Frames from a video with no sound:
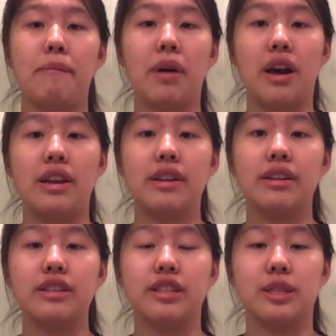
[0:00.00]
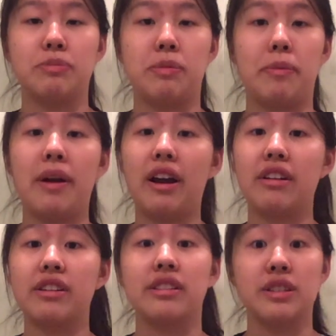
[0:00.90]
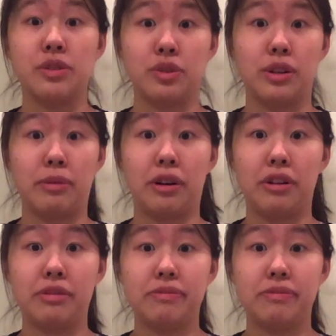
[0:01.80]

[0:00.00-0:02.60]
But just be prepared, this is gonna hurt.